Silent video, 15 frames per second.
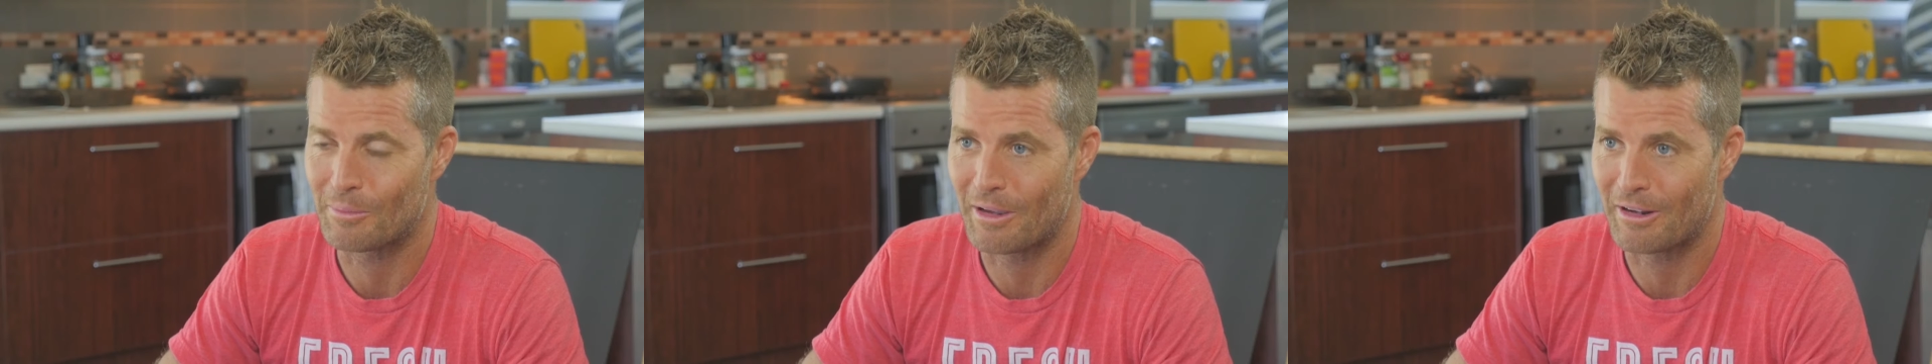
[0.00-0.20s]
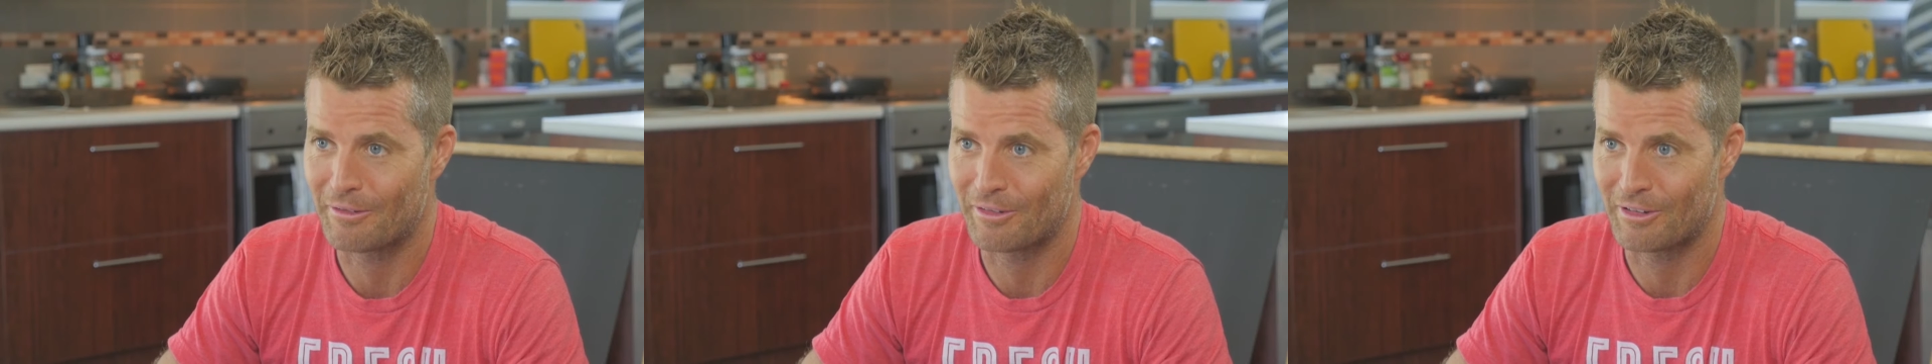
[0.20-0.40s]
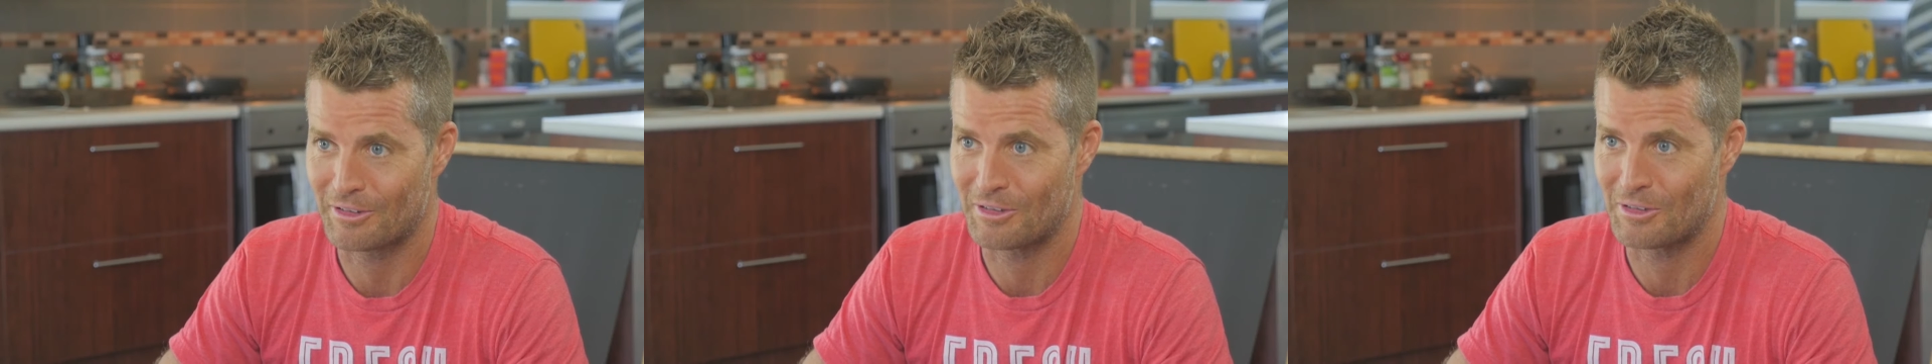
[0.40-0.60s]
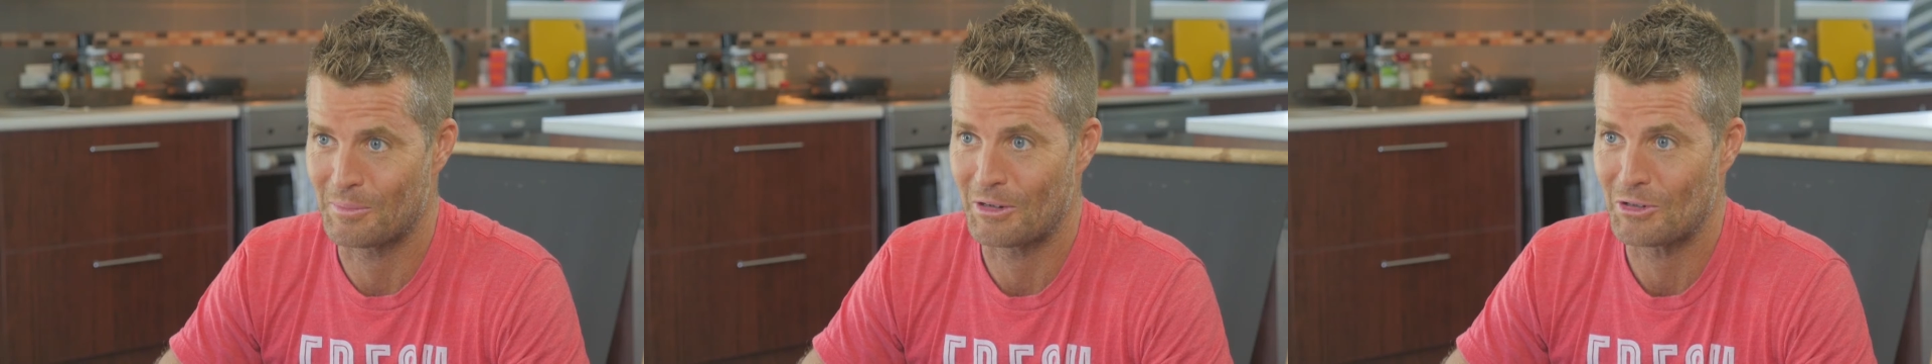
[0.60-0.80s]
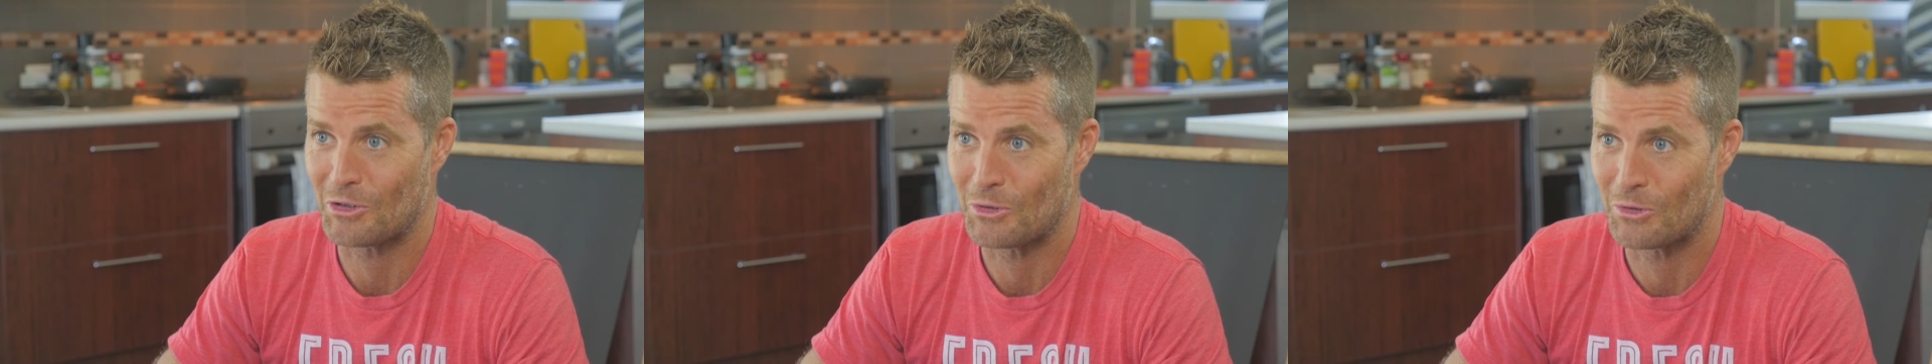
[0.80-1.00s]
manifest as
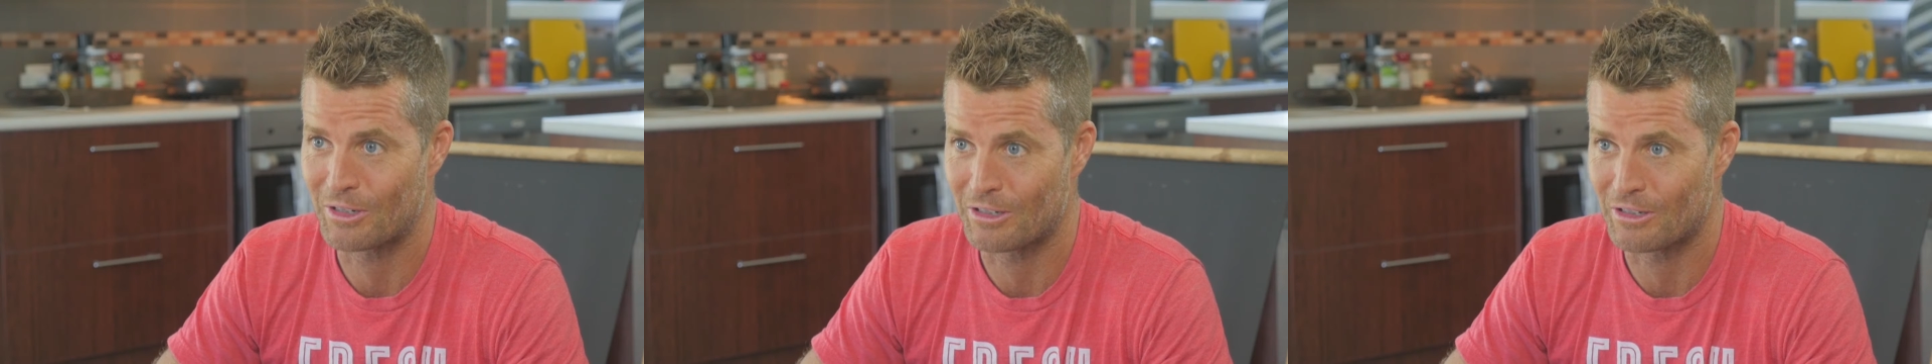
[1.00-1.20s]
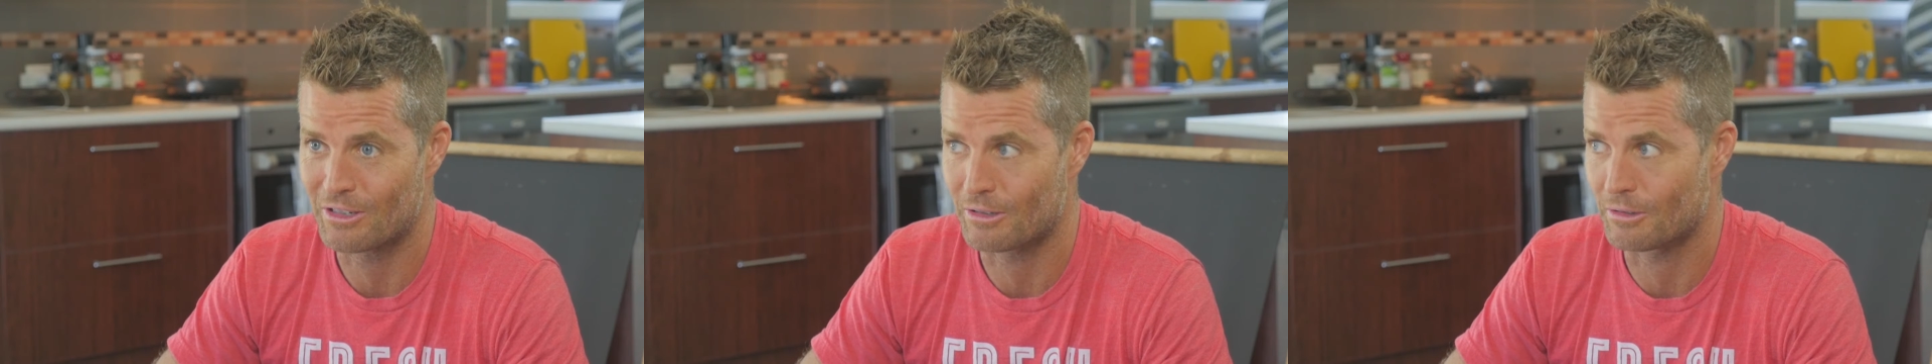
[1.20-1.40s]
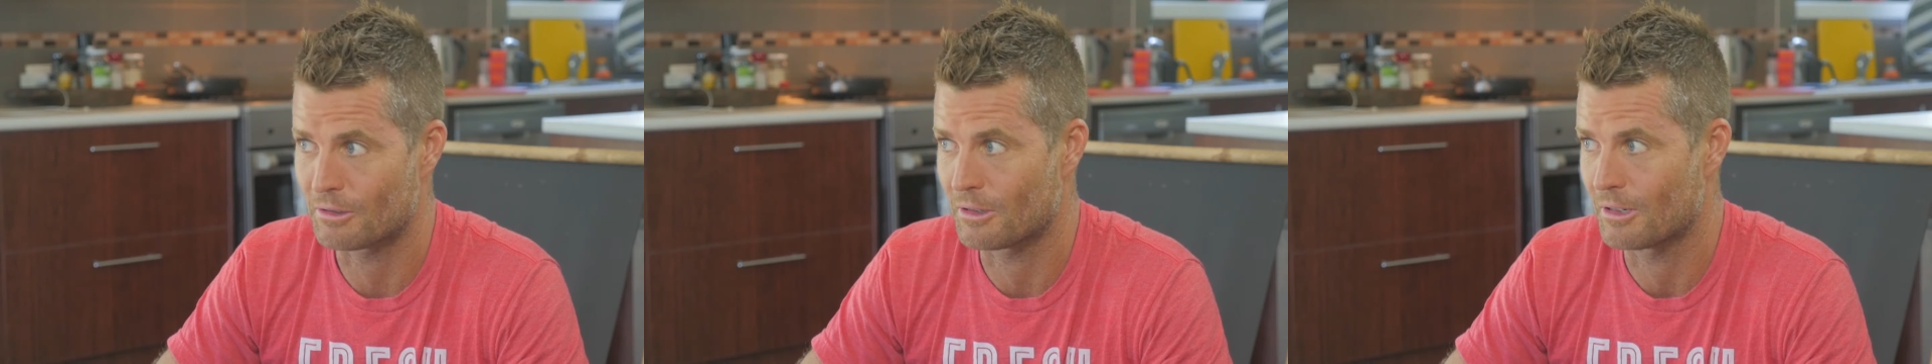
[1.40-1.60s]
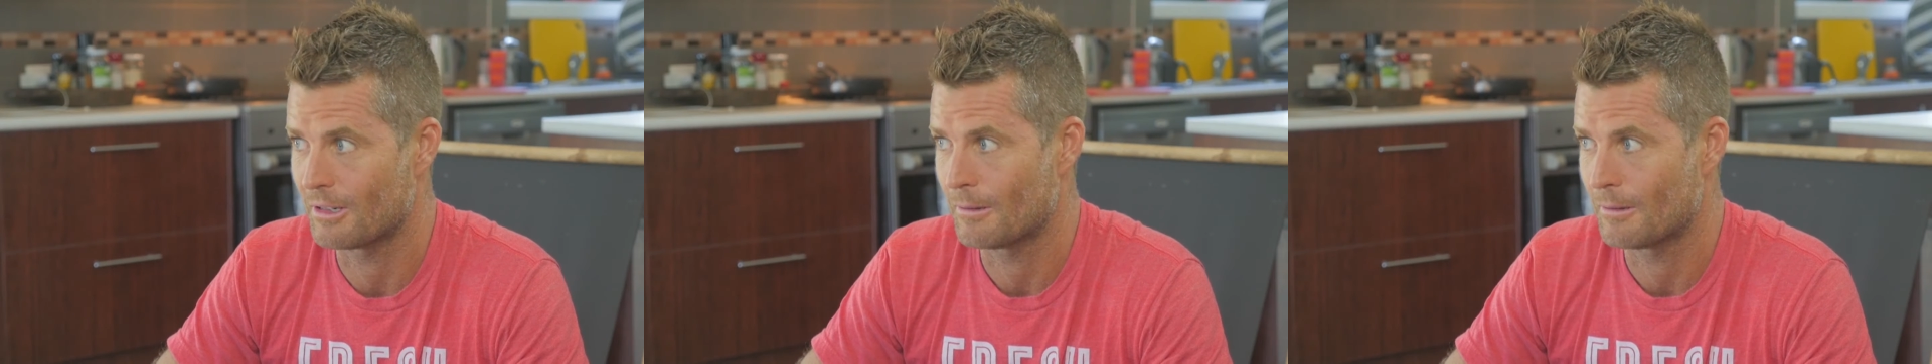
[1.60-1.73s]
much good into